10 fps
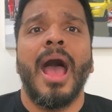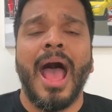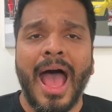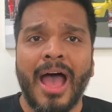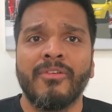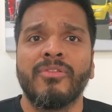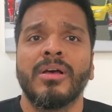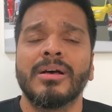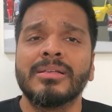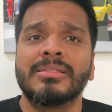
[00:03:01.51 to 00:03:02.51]
have
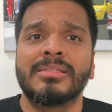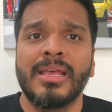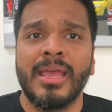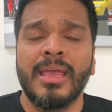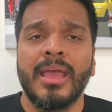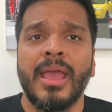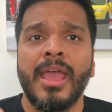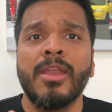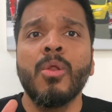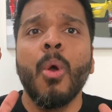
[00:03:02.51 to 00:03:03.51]
a say
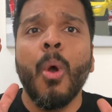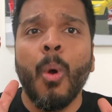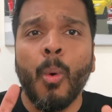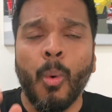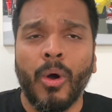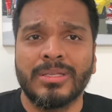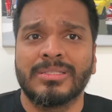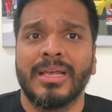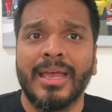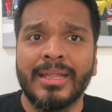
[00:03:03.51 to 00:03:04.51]
in
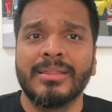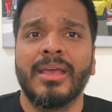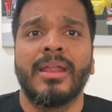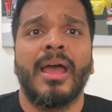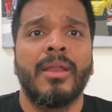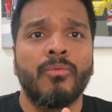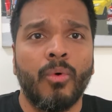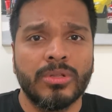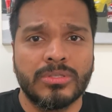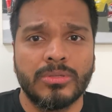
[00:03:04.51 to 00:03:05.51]
what's in there and
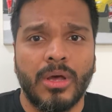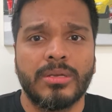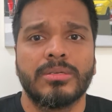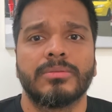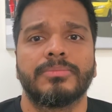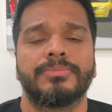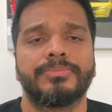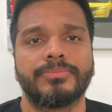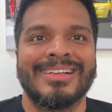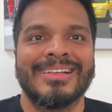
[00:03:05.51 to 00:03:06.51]
what's not.
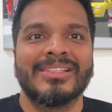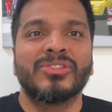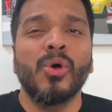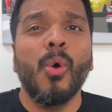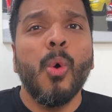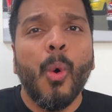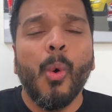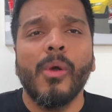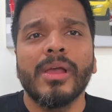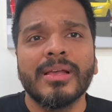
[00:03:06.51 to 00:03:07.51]
So
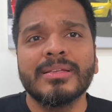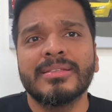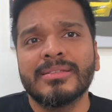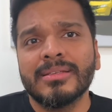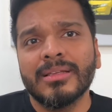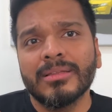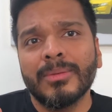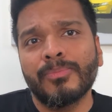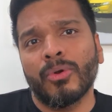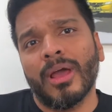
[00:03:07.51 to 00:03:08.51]
who is
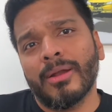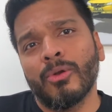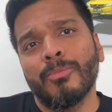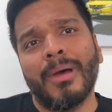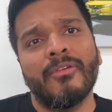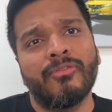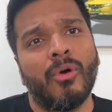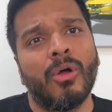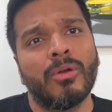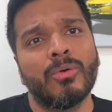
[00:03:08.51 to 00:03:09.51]
the product roadmap
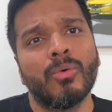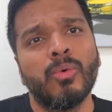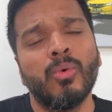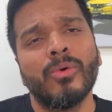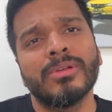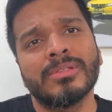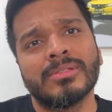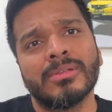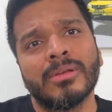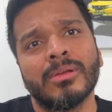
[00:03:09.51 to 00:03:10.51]
for? Who
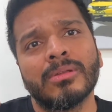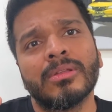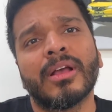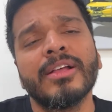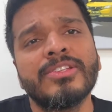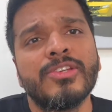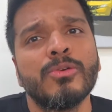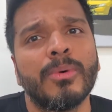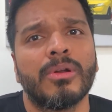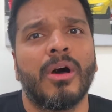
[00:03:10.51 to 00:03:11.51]
is the
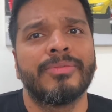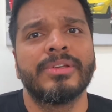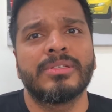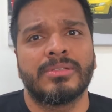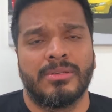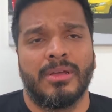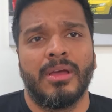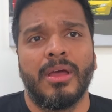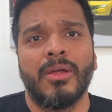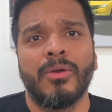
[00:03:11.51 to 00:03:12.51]
consumer of this
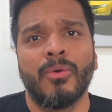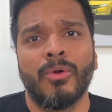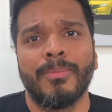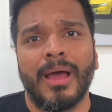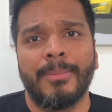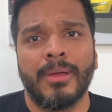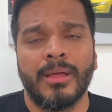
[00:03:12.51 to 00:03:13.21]
roadmap?